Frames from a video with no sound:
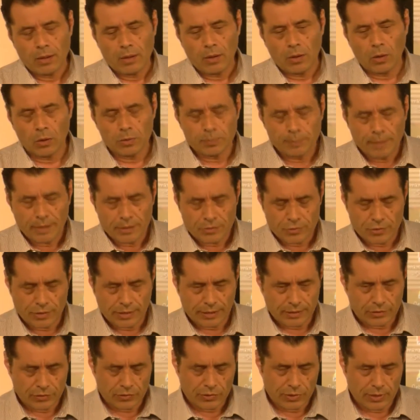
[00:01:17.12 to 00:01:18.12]

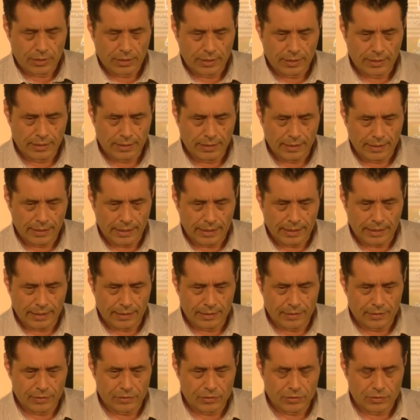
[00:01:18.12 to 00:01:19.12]
Altmetrics
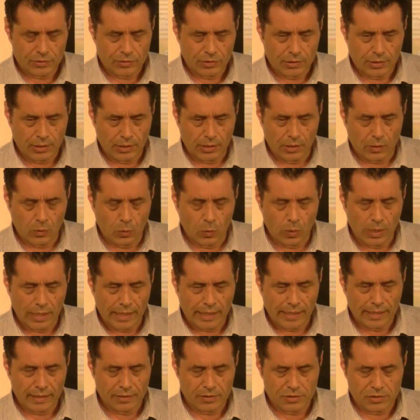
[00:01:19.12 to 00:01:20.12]
is a
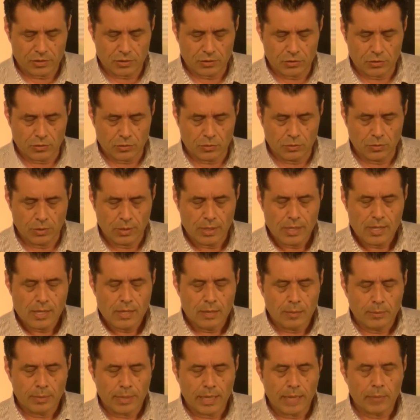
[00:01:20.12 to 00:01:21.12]
way to
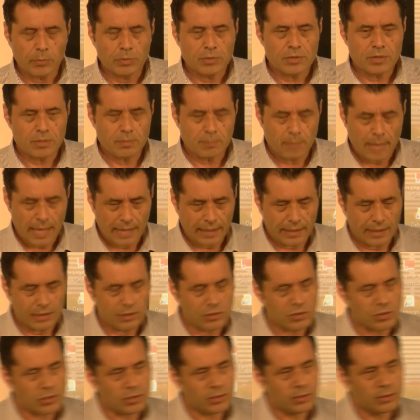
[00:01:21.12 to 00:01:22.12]
be able to
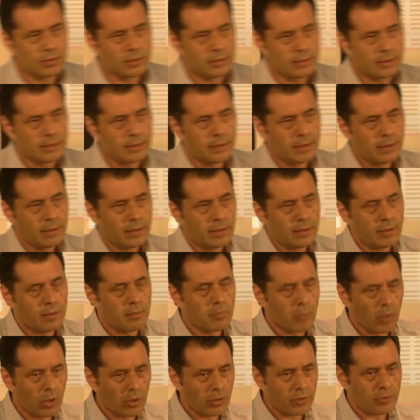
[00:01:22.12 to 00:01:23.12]
manage the
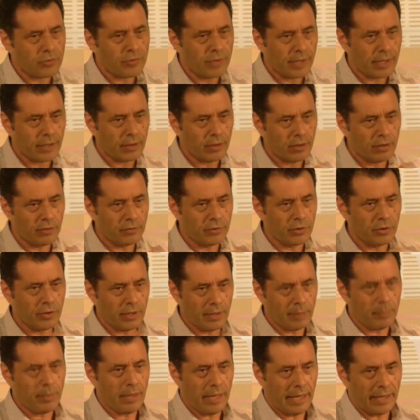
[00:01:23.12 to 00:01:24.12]
monitoring of your
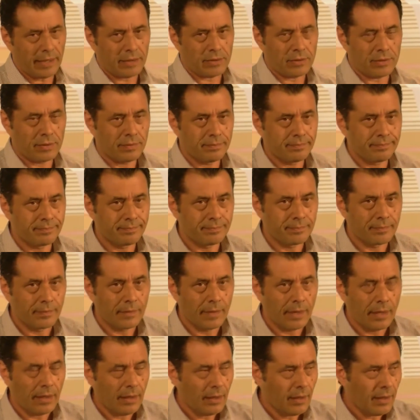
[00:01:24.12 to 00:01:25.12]
impact
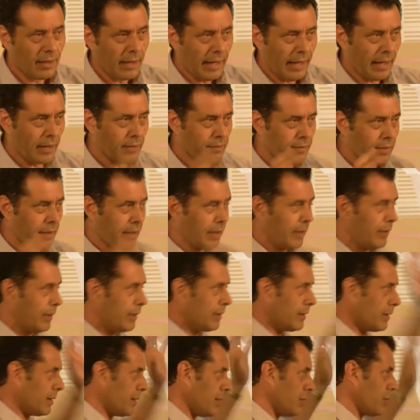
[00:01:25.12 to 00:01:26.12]
out there
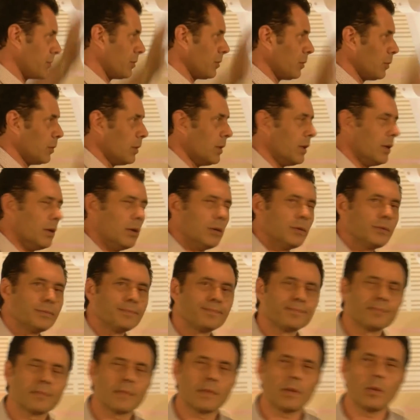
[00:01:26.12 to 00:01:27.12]
in the digital world.
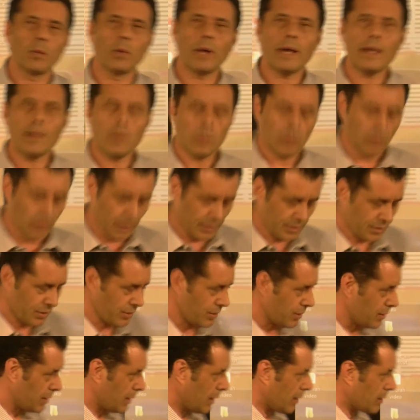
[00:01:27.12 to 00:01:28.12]
The way it works
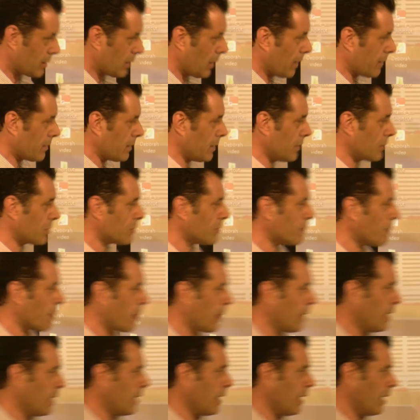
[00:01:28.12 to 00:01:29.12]
is like this.
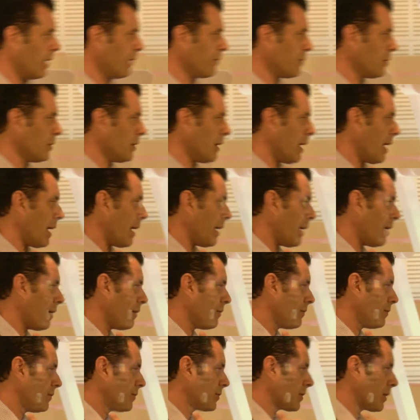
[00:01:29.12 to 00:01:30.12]
If you
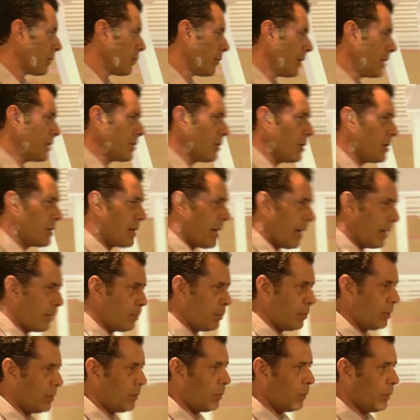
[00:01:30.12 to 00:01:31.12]
have some research
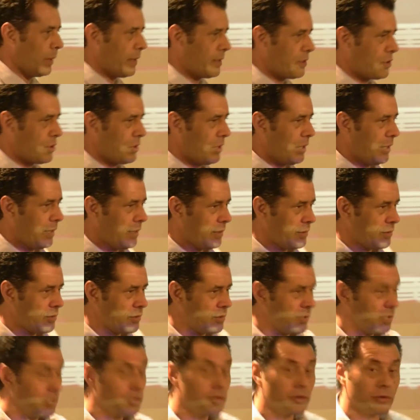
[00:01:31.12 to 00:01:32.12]
output which is
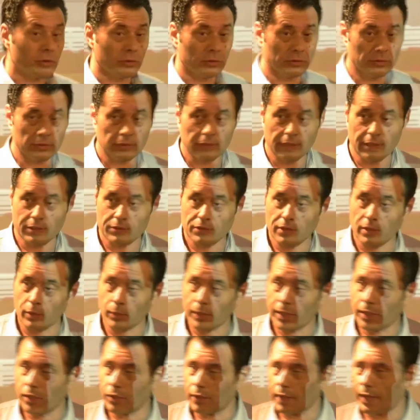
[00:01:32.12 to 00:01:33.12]
digital in some
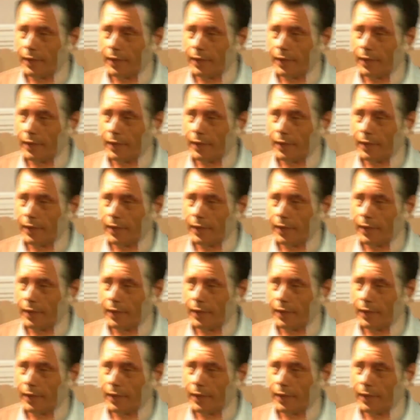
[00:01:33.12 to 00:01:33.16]
way or